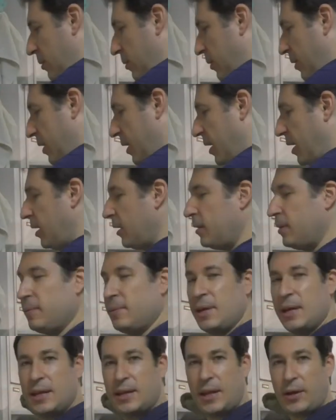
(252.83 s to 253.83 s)
Okay,
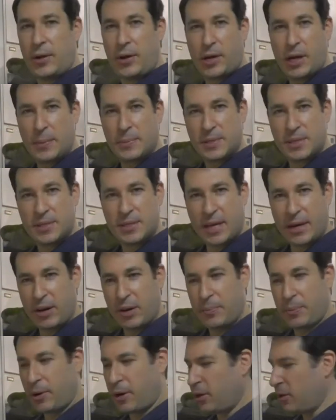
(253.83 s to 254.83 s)
now here comes the
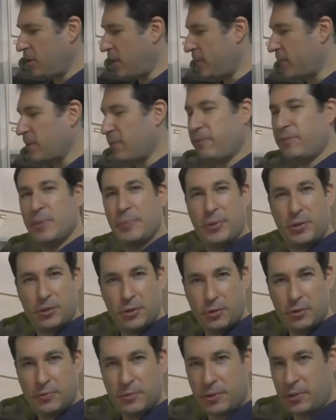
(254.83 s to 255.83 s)
scary part. You have to flip it
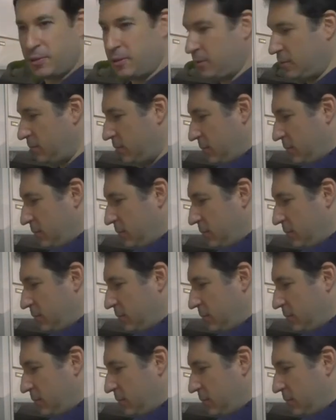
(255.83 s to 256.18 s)
over.